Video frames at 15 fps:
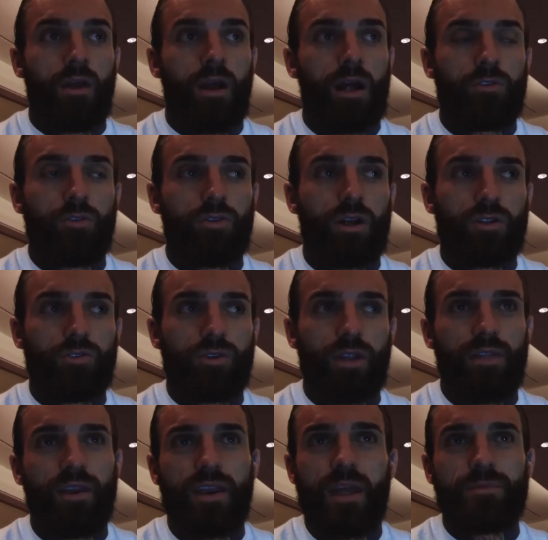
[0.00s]
I don't
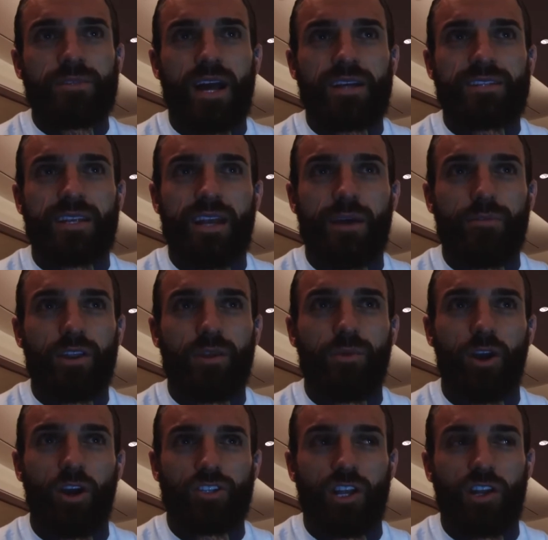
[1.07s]
like the name tag celebrity,
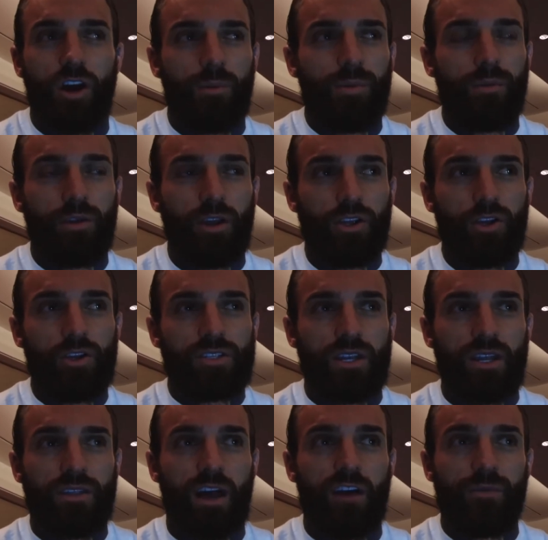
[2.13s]
because a lot of people are using
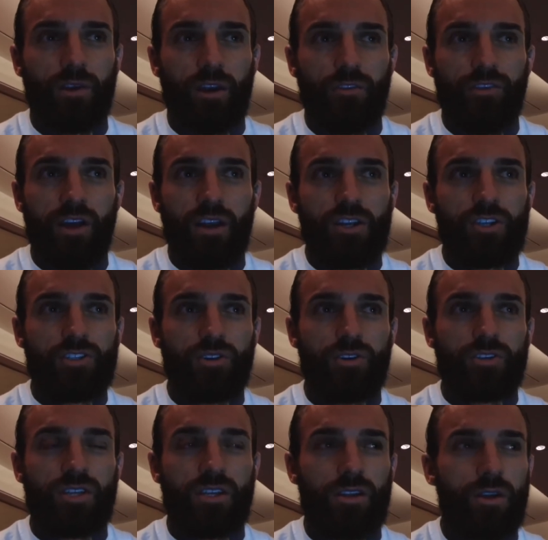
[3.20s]
it that have been on the reality
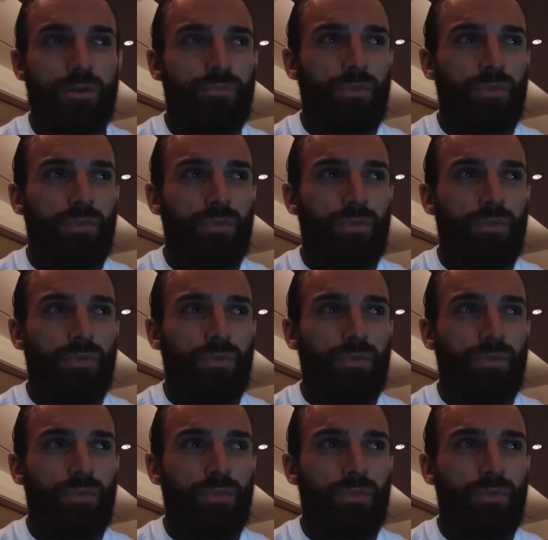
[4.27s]
shows, and